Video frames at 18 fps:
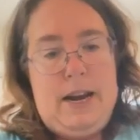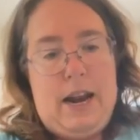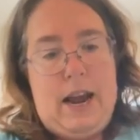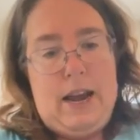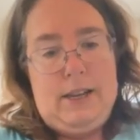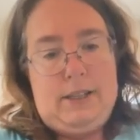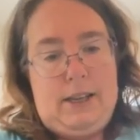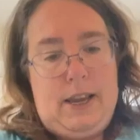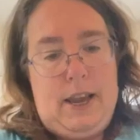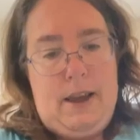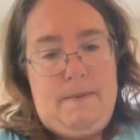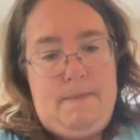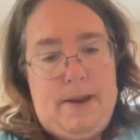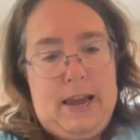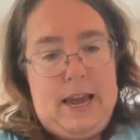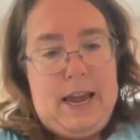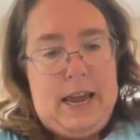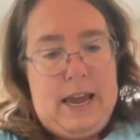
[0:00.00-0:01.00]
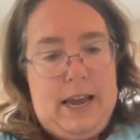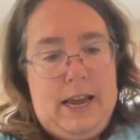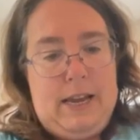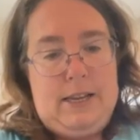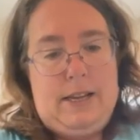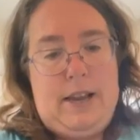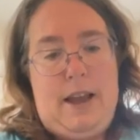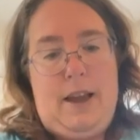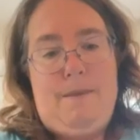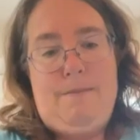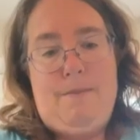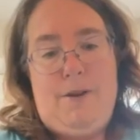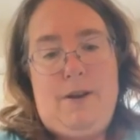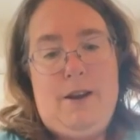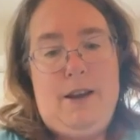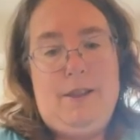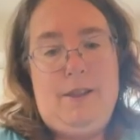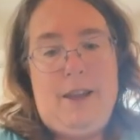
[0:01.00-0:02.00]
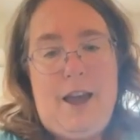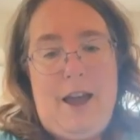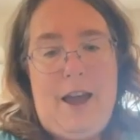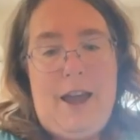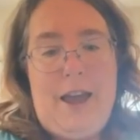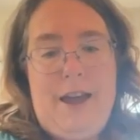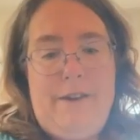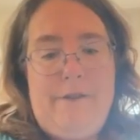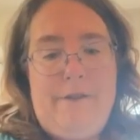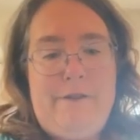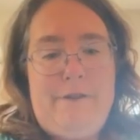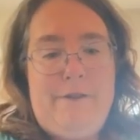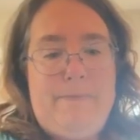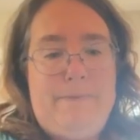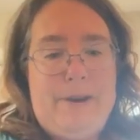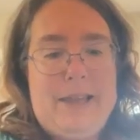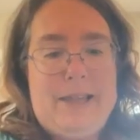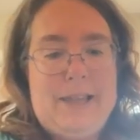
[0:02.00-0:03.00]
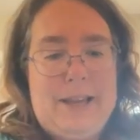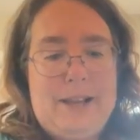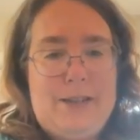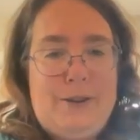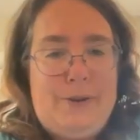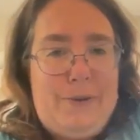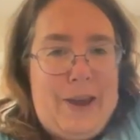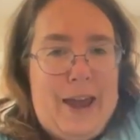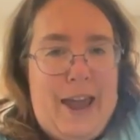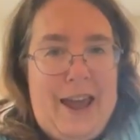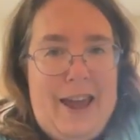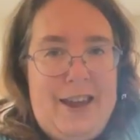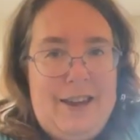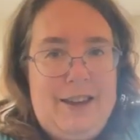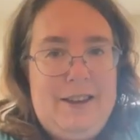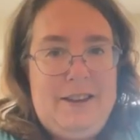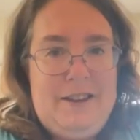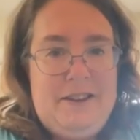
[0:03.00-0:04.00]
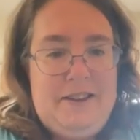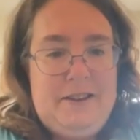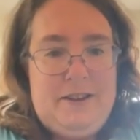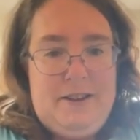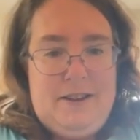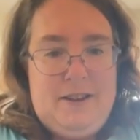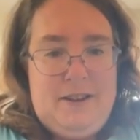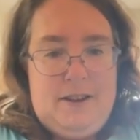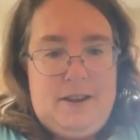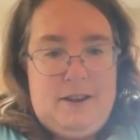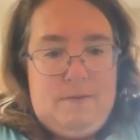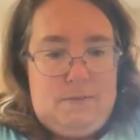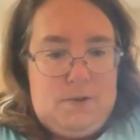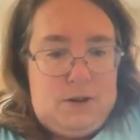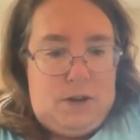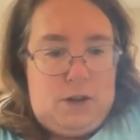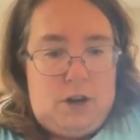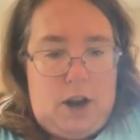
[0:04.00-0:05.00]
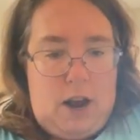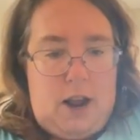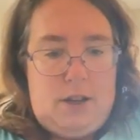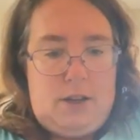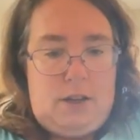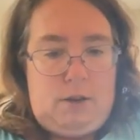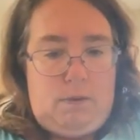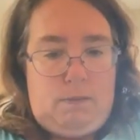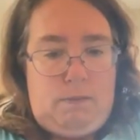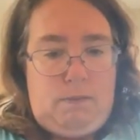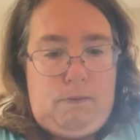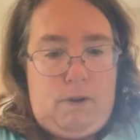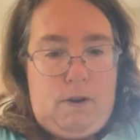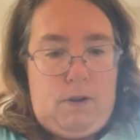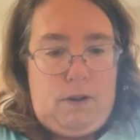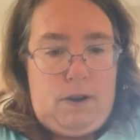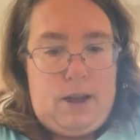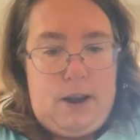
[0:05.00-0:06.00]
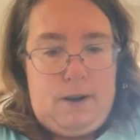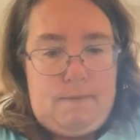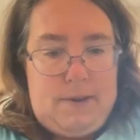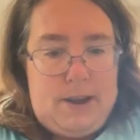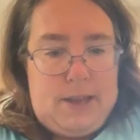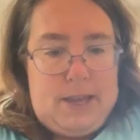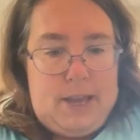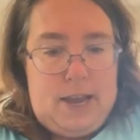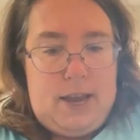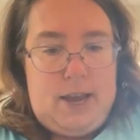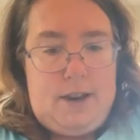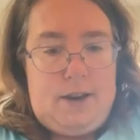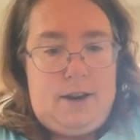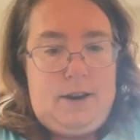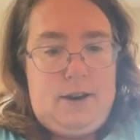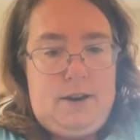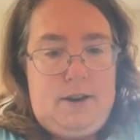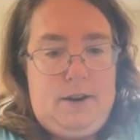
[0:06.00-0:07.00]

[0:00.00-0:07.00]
me nicely because I'm alive, but that's okay. Just roll in with it.